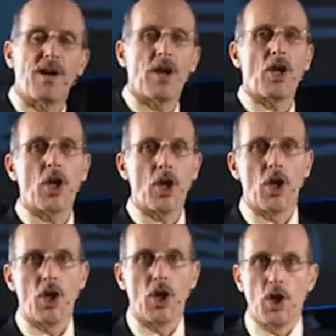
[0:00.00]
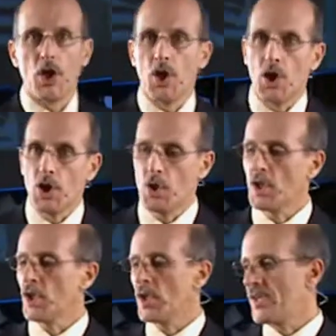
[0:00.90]
uh, you
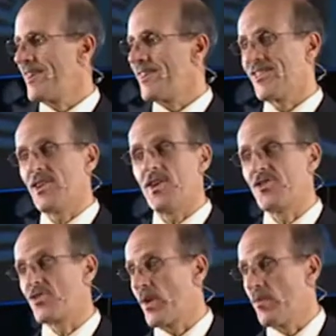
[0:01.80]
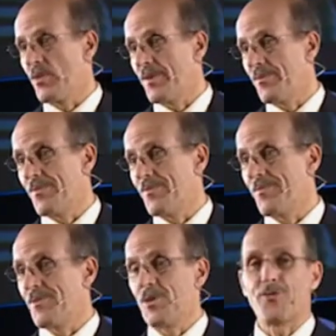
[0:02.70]
could look down and see all the trouble that
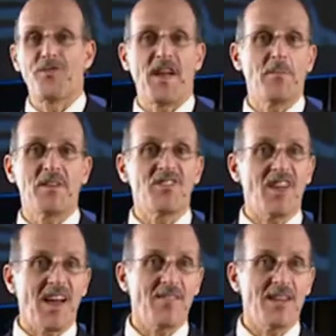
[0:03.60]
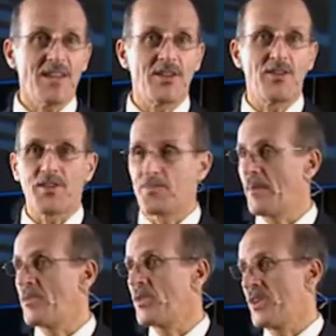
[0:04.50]
your family's having and your,
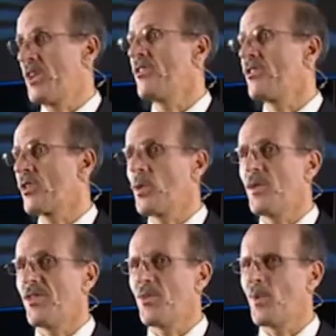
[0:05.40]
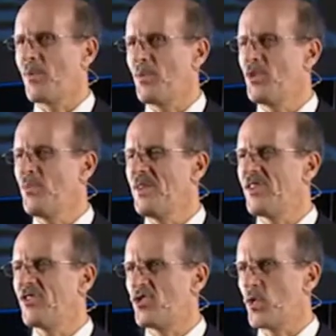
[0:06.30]
maybe your kids are going through? I mean, would you be
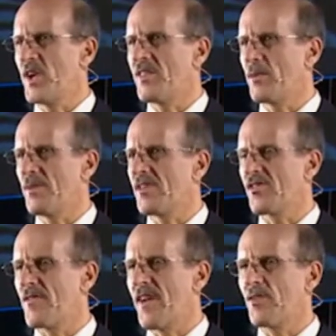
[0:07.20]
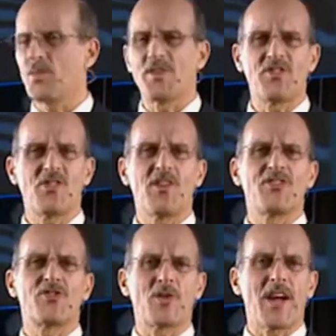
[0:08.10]
enjoying the bliss of heaven when you see all
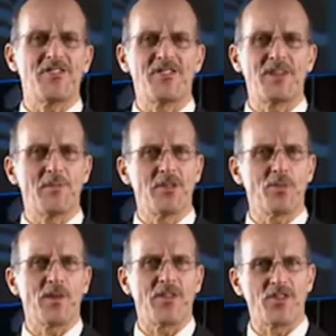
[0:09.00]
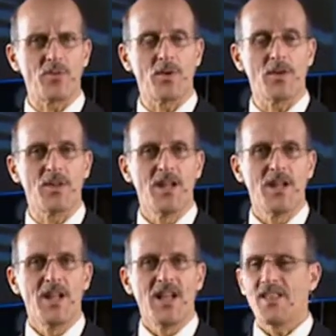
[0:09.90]
the tragedy and misery on this world?
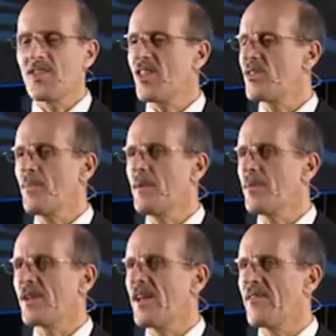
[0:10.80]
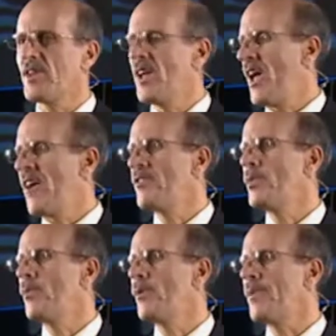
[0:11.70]
It says the people in heaven have no
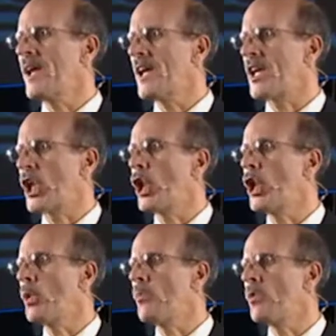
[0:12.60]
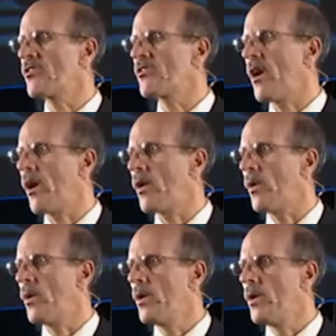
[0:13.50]
more pain, no more sorrow.